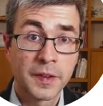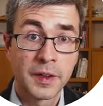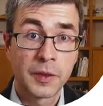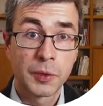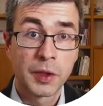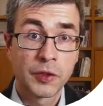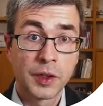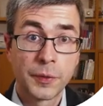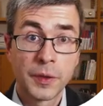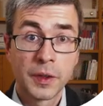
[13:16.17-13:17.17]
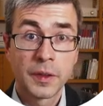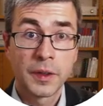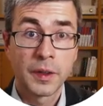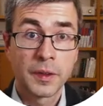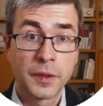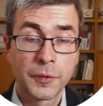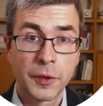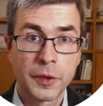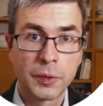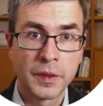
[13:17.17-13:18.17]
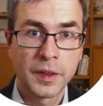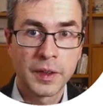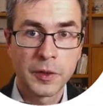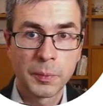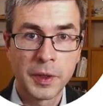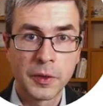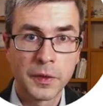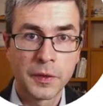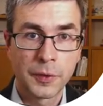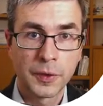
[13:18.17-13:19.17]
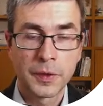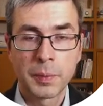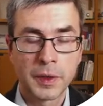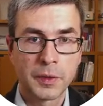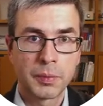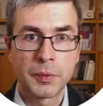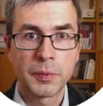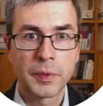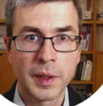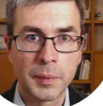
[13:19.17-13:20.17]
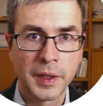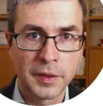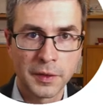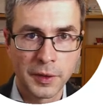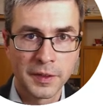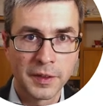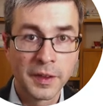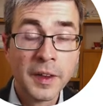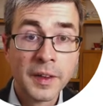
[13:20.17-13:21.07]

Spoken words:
and you can shift the first result to be not the first, but some later result,